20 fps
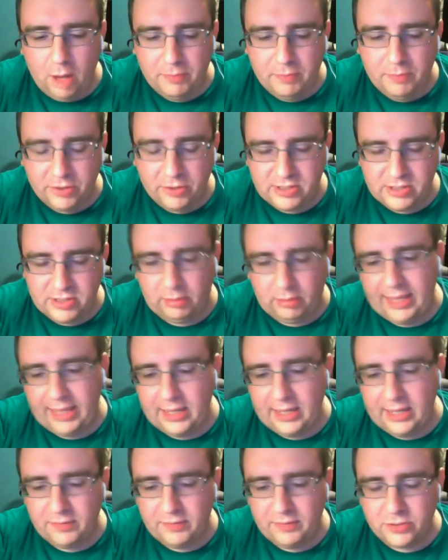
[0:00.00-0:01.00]
there's a
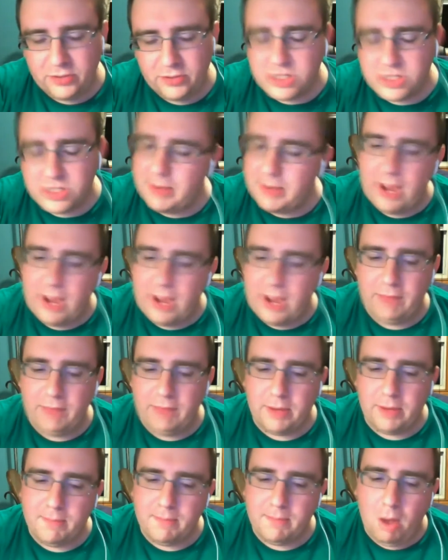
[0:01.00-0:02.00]
link for just about
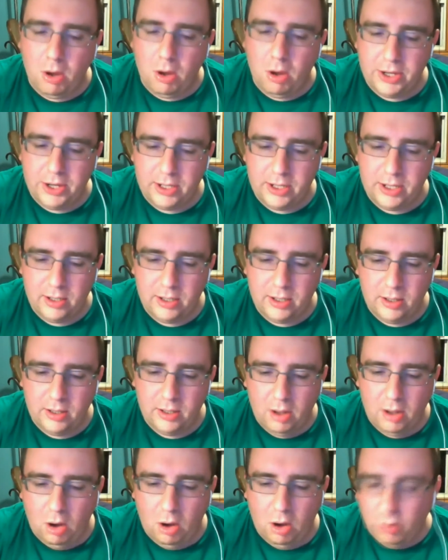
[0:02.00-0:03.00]
every mod
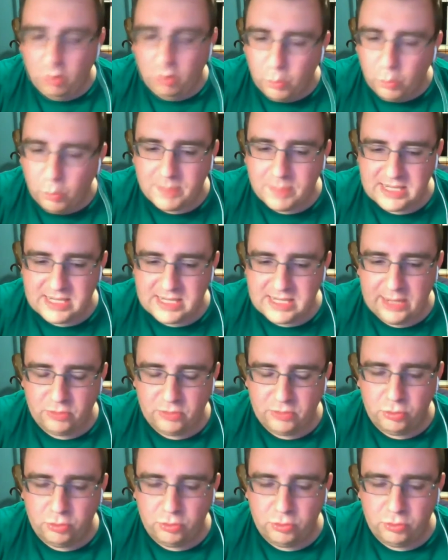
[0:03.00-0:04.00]
on the website
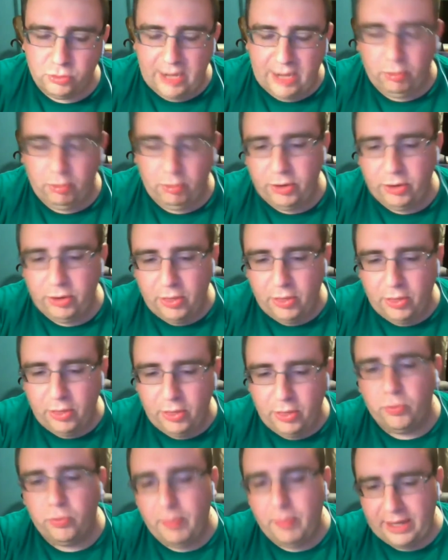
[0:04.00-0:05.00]
to download it
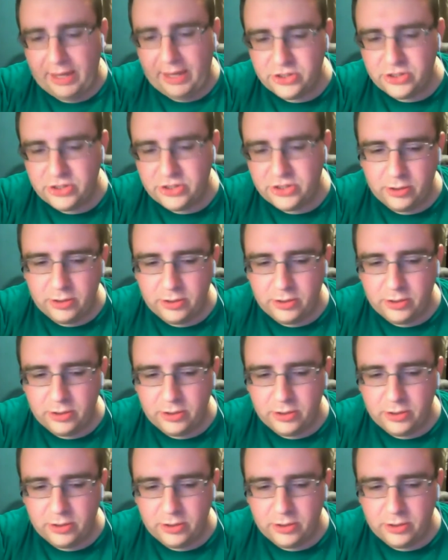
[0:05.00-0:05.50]
through the manager.